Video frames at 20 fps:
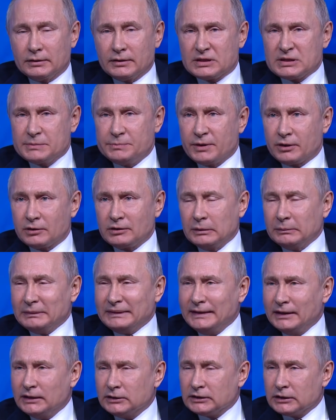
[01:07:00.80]
that is a
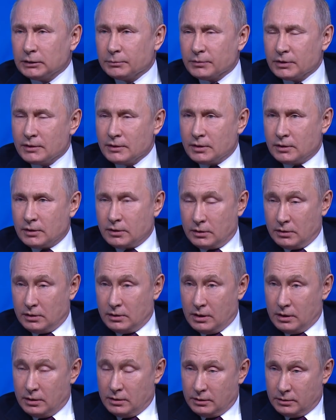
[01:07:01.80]
question that
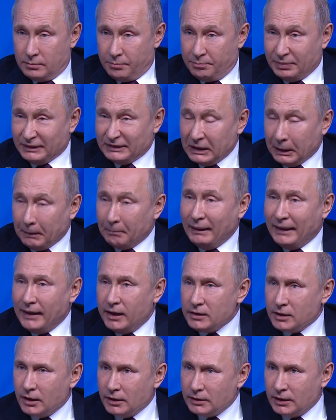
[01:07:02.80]
still
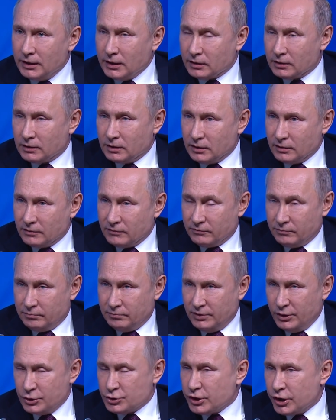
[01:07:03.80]
needs to be answered.
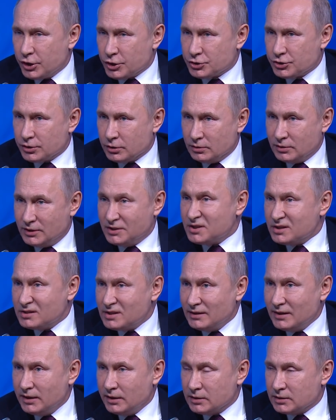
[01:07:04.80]
According to experts,
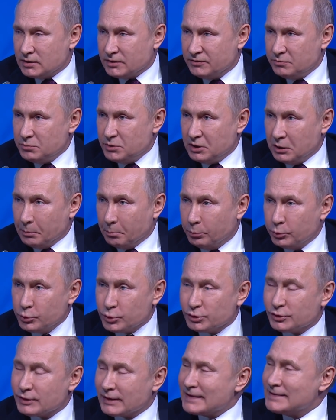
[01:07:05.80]
the
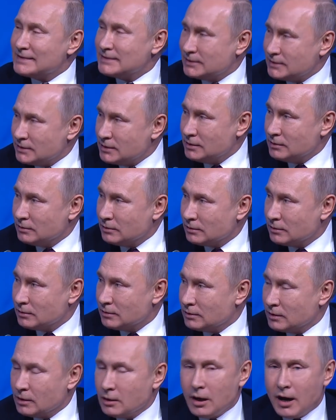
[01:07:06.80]
energy consumption
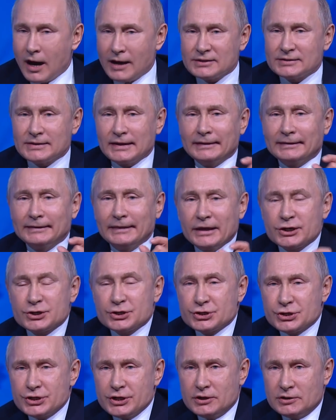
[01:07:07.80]
in the coming decades is
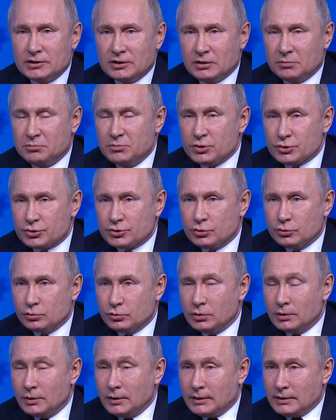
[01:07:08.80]
going to
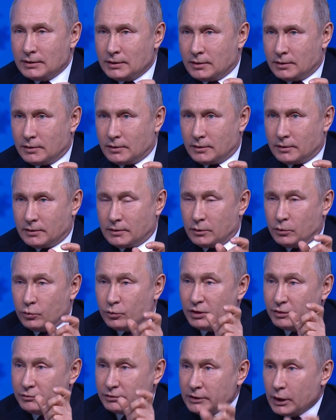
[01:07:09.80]
increase, whereas
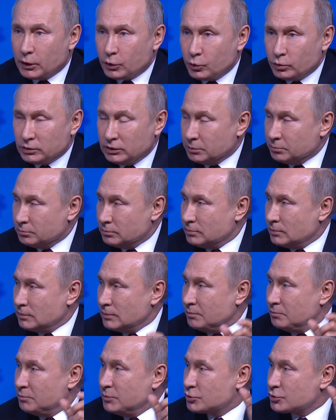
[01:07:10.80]
the
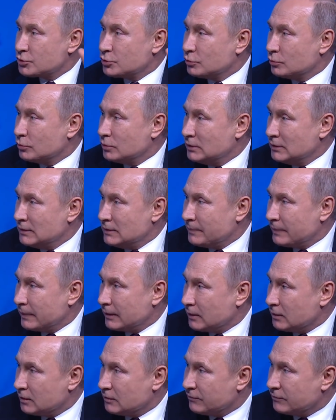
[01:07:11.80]
ratio between
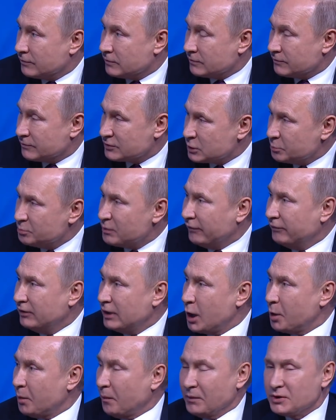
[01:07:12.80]

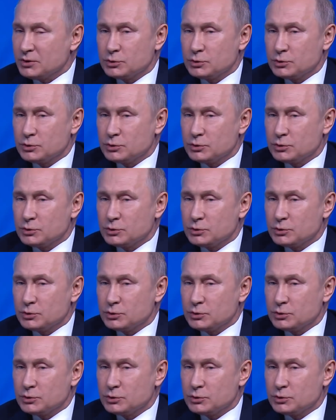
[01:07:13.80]
hydrocarbons,